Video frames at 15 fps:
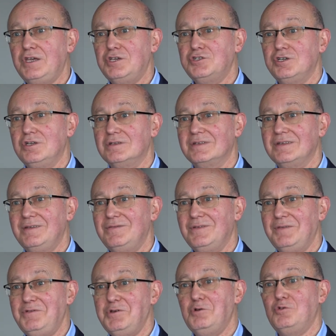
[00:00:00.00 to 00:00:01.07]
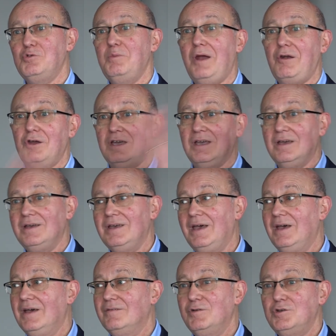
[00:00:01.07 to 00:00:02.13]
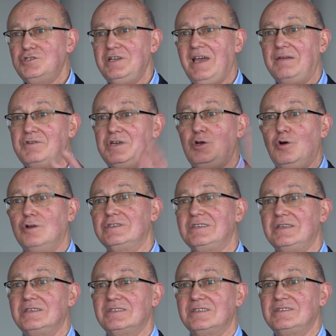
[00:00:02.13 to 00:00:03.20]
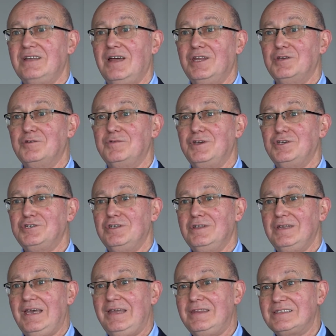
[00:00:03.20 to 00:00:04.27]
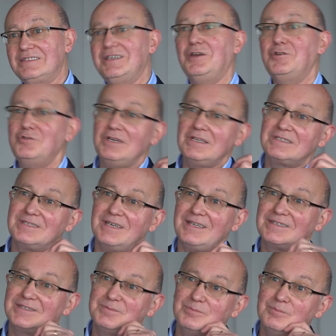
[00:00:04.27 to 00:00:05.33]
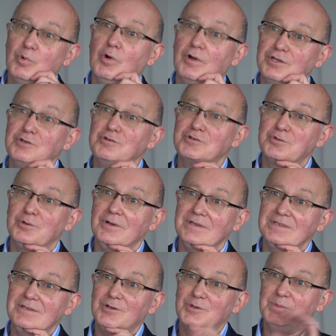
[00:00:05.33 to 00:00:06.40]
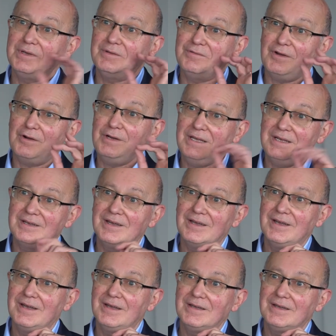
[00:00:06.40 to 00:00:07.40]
ovation. If you go to America, virtually every concert is a standing ovation. In this country it's more unusual. It's got to be a very